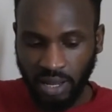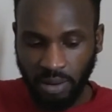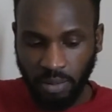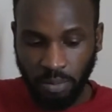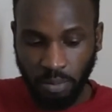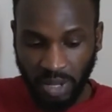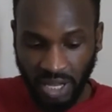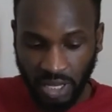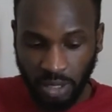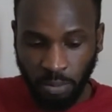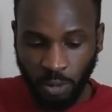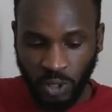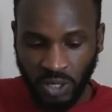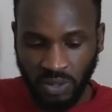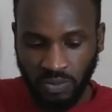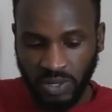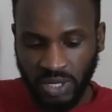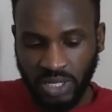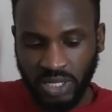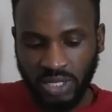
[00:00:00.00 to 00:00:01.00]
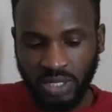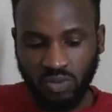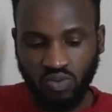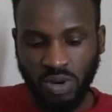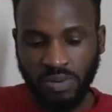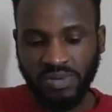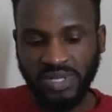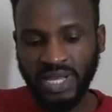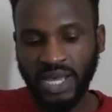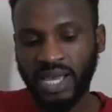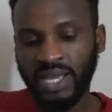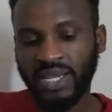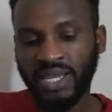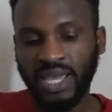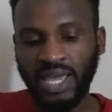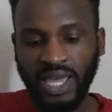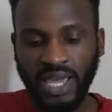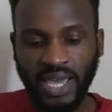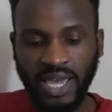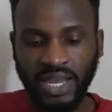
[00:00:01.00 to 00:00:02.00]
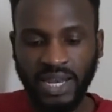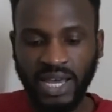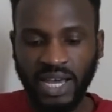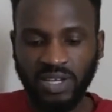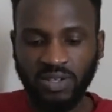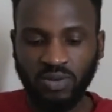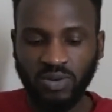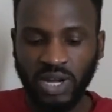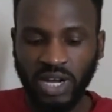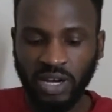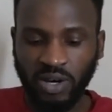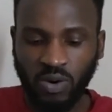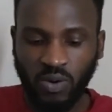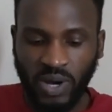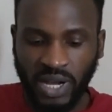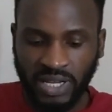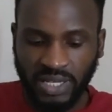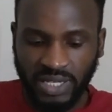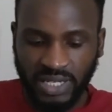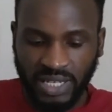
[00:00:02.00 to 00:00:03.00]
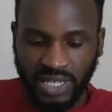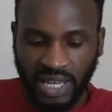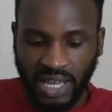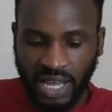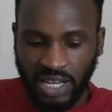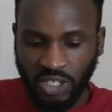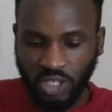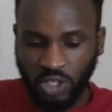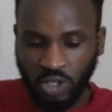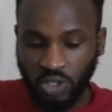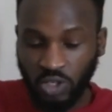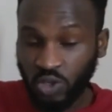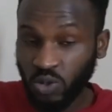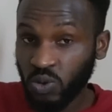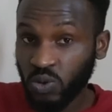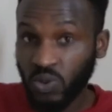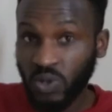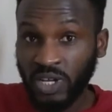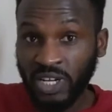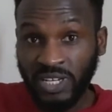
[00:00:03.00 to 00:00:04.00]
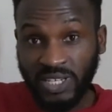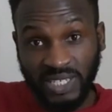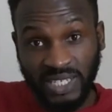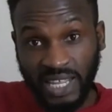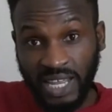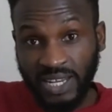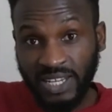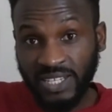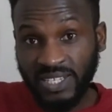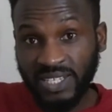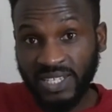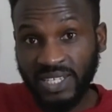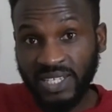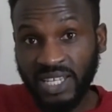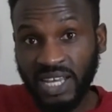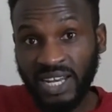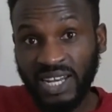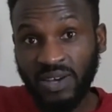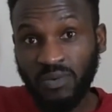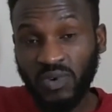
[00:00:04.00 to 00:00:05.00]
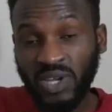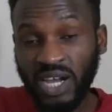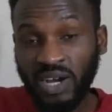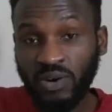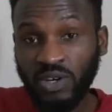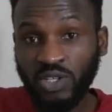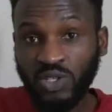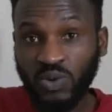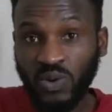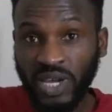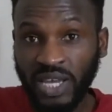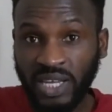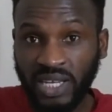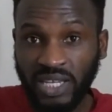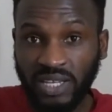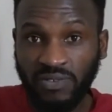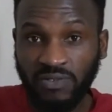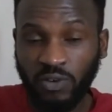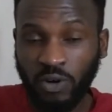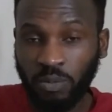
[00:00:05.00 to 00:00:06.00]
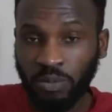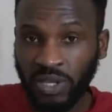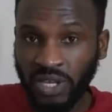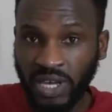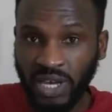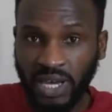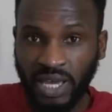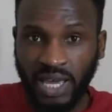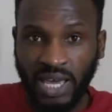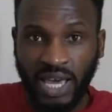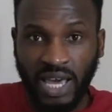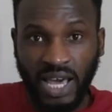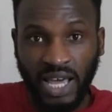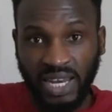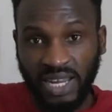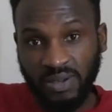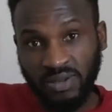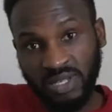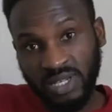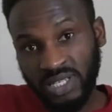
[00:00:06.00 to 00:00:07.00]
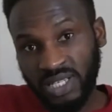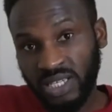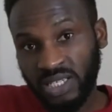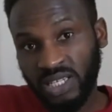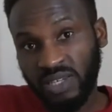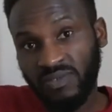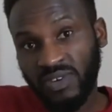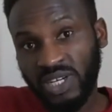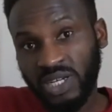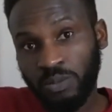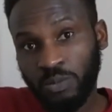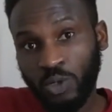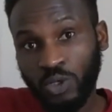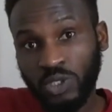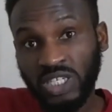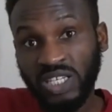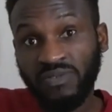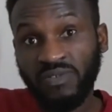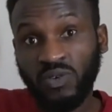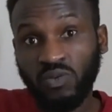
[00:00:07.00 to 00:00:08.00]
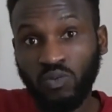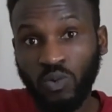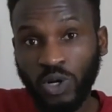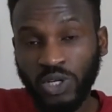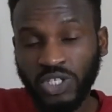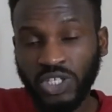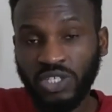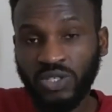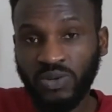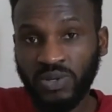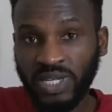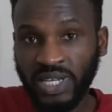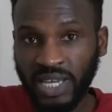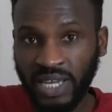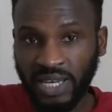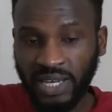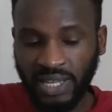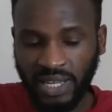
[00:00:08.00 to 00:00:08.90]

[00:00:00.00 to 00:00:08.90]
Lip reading: make money with this website and how you can go and take action. So that is it, and we are going to end it from here, and I'll say thank you very much if you watch it to the end